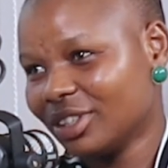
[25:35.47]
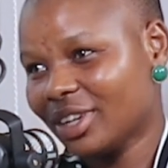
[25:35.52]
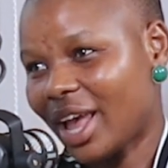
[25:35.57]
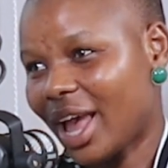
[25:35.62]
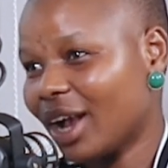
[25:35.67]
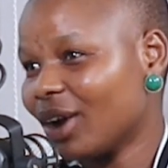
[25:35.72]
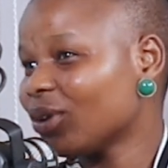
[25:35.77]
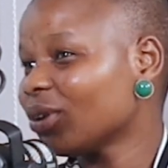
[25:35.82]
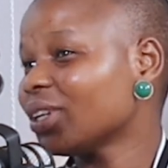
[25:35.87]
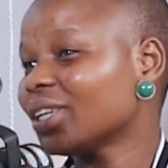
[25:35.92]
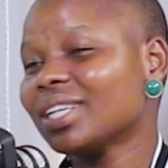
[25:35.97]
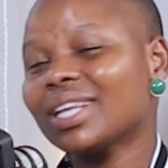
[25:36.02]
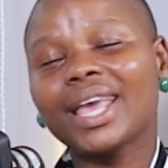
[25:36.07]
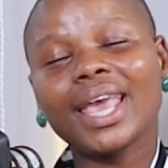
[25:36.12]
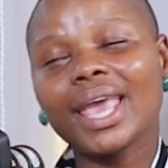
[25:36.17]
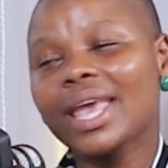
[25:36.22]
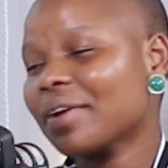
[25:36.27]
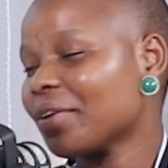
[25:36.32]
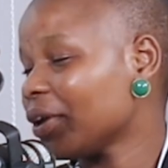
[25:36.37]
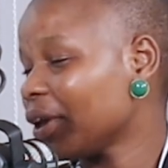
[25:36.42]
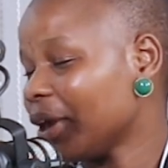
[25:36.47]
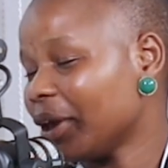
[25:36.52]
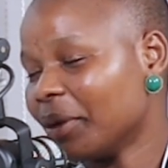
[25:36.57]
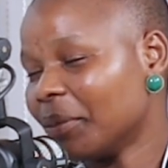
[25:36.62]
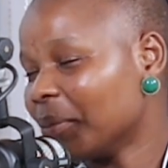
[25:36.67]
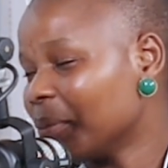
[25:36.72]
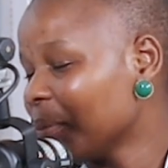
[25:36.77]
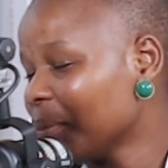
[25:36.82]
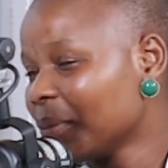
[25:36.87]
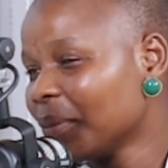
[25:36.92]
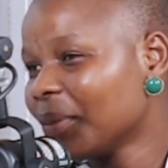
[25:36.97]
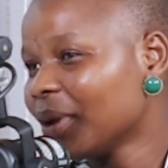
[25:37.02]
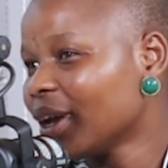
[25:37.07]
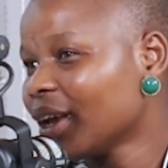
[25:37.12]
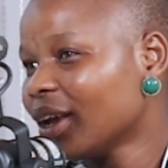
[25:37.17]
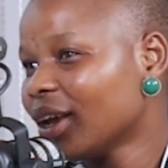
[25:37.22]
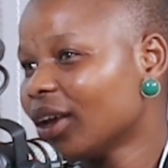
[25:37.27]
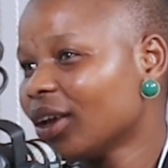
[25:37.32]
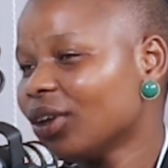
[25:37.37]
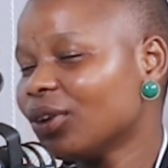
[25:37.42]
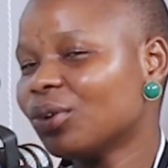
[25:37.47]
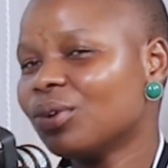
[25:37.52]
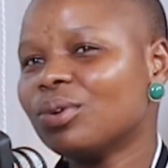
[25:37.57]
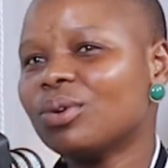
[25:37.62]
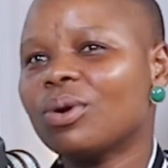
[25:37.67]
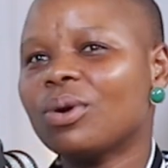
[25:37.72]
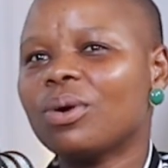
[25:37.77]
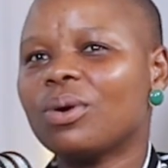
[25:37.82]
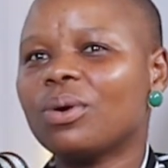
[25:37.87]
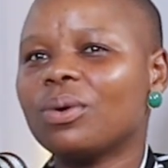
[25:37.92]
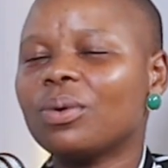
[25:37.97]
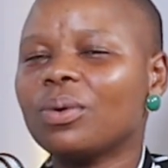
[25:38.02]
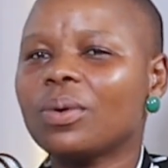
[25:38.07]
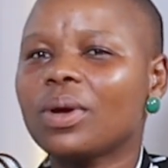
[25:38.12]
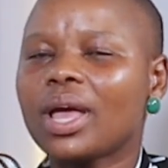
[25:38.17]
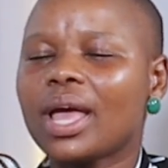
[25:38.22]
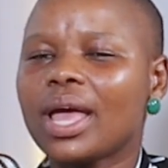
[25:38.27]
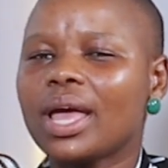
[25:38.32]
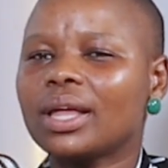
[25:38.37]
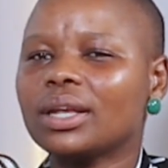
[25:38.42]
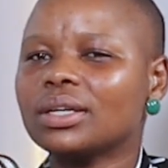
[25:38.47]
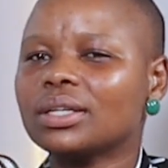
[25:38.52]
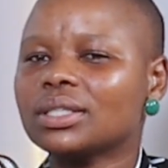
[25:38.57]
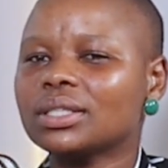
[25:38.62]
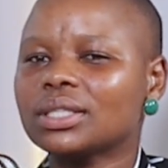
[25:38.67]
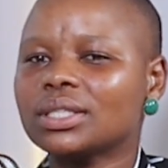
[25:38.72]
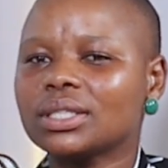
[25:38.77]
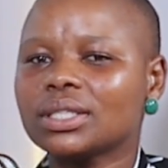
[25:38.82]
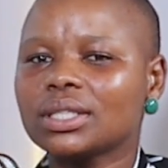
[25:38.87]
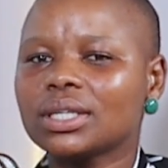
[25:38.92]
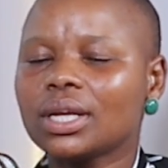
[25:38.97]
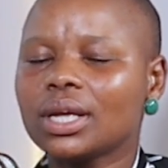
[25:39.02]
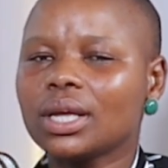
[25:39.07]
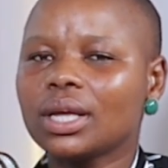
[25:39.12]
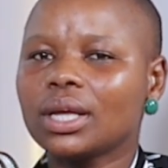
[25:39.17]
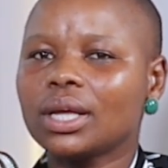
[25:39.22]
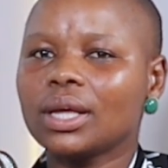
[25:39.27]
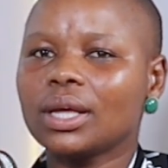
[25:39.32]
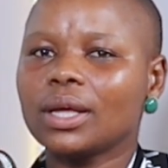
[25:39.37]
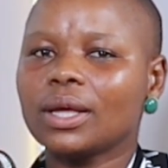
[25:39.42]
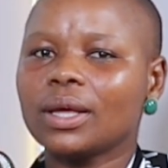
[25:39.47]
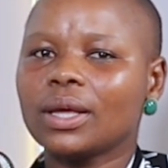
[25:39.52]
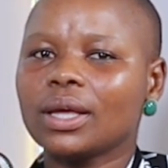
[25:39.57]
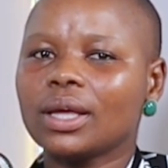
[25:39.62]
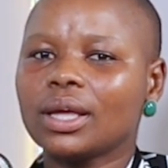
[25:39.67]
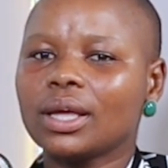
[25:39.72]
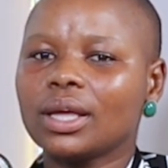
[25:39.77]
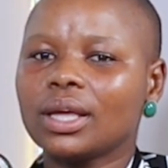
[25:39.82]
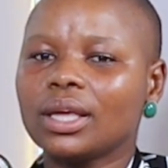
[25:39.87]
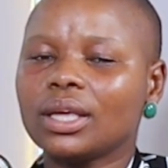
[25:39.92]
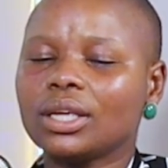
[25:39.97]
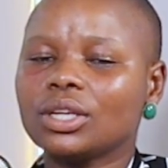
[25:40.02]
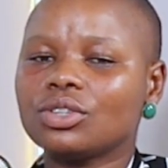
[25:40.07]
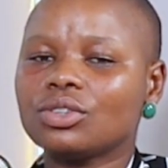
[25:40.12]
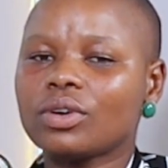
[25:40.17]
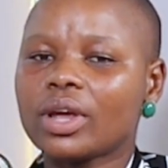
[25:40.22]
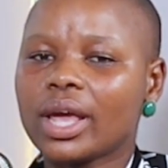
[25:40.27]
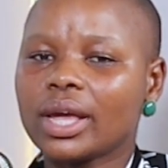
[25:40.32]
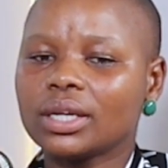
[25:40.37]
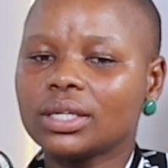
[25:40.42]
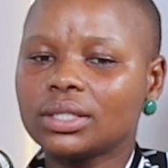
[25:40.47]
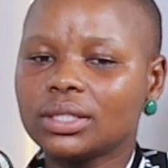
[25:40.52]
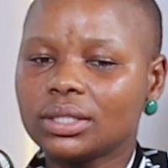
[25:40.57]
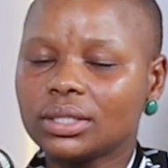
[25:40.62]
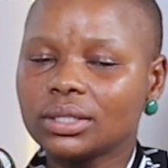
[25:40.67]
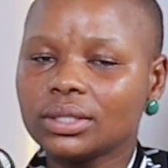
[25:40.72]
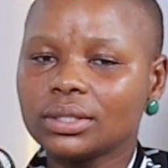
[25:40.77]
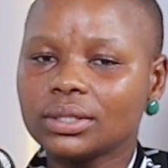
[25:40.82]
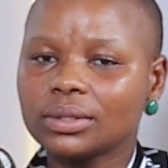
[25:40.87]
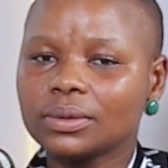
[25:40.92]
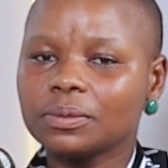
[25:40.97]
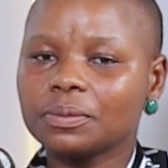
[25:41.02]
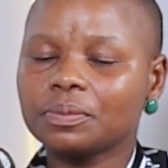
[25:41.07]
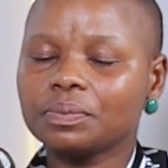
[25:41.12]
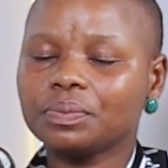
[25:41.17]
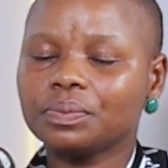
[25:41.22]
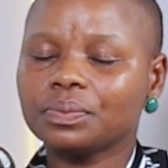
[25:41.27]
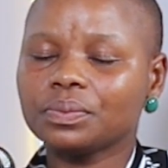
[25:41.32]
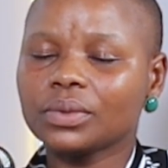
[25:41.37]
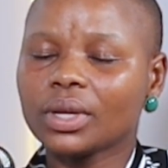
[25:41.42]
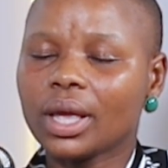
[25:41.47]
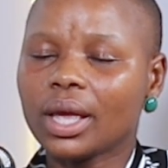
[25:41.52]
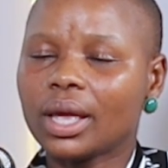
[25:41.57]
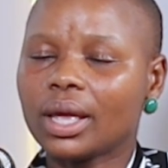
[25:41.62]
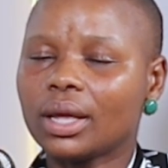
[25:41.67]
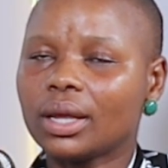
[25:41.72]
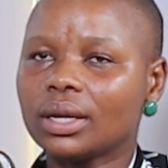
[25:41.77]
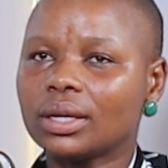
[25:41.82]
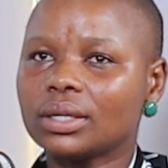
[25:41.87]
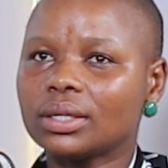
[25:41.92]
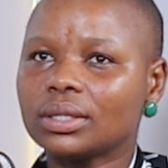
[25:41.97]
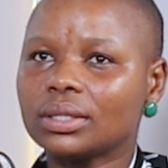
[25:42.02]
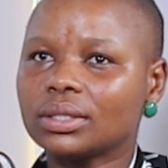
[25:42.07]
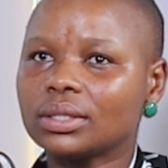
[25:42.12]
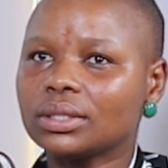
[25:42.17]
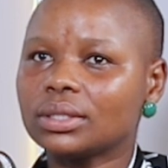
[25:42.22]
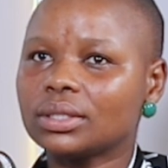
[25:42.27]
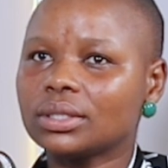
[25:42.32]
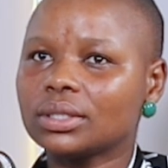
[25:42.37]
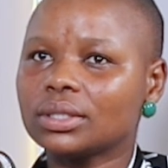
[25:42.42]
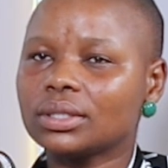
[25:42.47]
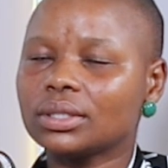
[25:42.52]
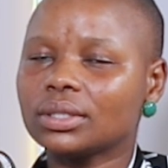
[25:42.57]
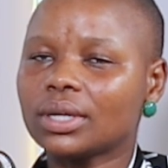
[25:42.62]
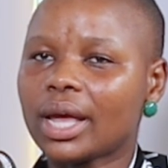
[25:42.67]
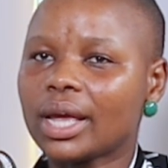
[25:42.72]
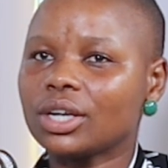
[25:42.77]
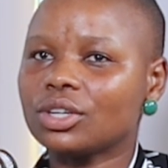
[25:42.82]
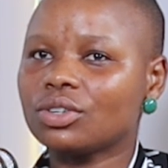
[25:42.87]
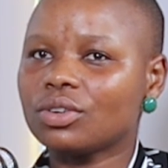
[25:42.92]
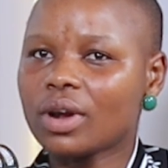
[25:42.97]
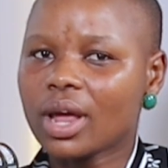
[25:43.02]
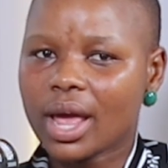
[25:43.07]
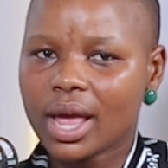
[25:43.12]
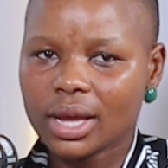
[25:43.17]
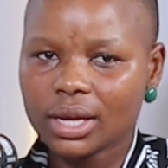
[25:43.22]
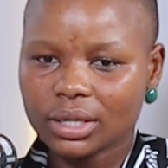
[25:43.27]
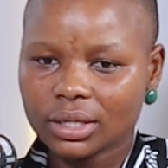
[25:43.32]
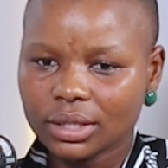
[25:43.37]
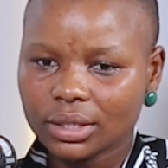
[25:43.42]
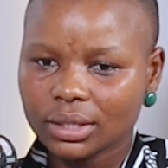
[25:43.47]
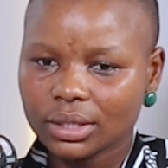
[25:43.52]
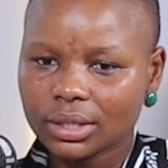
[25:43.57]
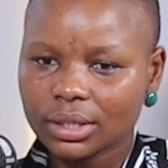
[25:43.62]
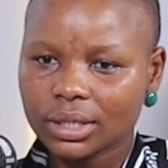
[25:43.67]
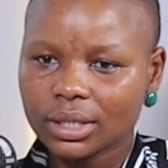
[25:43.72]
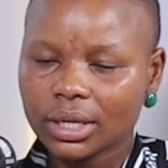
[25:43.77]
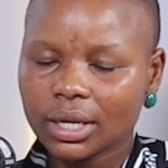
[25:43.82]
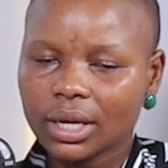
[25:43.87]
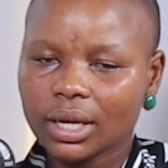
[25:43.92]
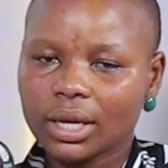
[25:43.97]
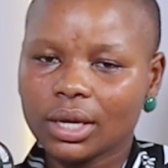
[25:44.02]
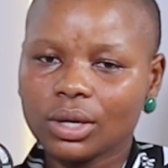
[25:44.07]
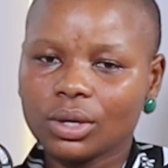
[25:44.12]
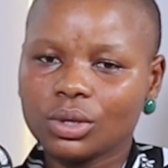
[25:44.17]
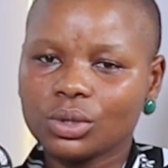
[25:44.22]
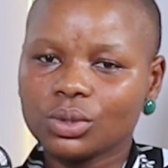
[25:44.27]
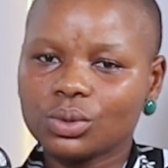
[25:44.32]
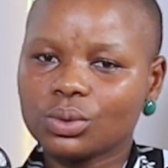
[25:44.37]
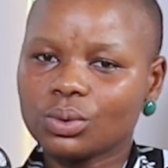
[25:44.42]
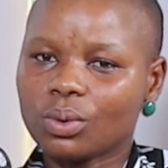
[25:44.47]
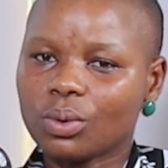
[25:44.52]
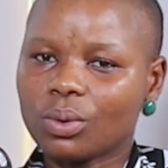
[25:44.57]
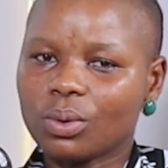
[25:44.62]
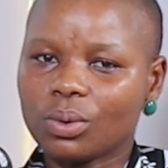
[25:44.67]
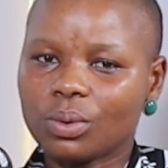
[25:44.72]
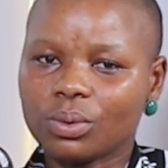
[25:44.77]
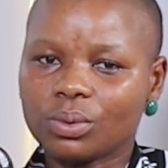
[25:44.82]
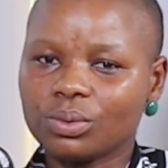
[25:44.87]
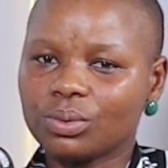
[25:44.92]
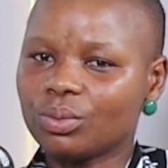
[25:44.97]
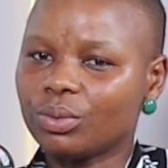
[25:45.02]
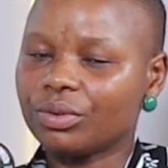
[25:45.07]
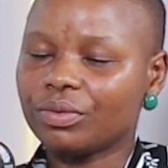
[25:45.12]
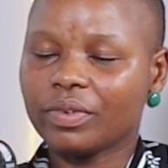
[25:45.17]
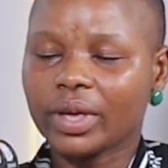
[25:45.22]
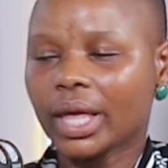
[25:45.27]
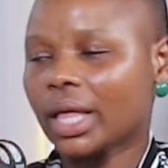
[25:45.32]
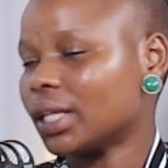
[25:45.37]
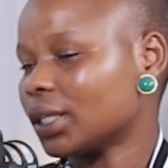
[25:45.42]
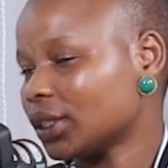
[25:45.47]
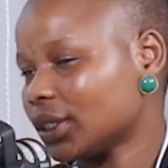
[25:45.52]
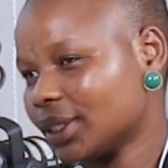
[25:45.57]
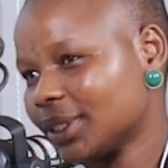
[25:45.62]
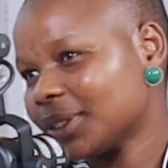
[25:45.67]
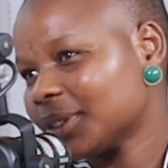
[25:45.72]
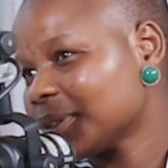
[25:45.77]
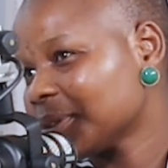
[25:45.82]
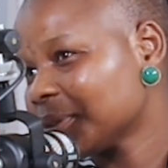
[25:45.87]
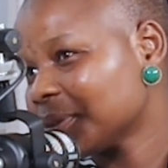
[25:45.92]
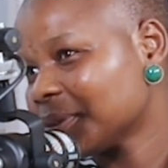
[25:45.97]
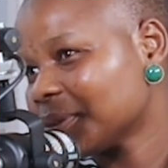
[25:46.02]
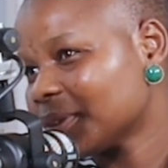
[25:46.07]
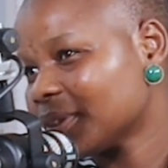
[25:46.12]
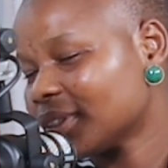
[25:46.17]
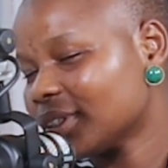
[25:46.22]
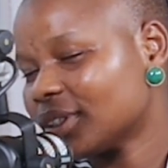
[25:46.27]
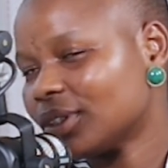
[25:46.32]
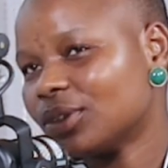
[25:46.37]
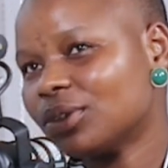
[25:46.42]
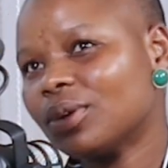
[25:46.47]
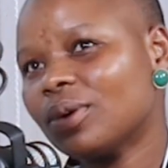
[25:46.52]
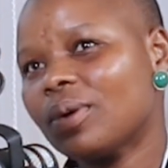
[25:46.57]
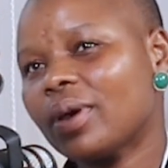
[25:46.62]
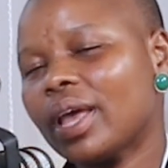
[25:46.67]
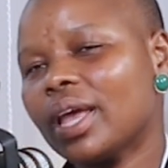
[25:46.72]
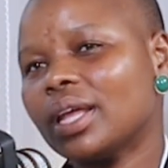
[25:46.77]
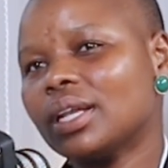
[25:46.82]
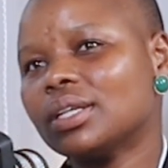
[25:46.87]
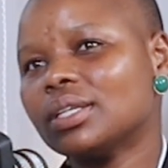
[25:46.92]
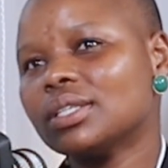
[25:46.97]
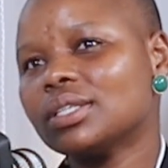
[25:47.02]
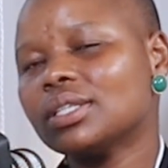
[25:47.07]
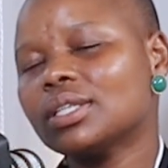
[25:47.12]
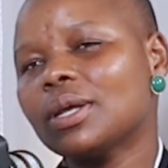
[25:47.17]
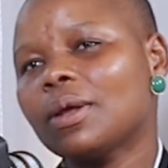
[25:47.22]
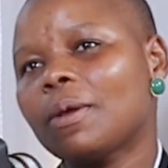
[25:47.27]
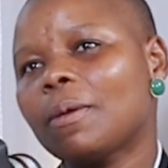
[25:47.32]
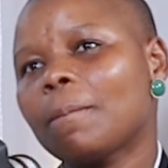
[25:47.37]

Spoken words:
I couldn't carry him, and he tried and I tried, so we failed, and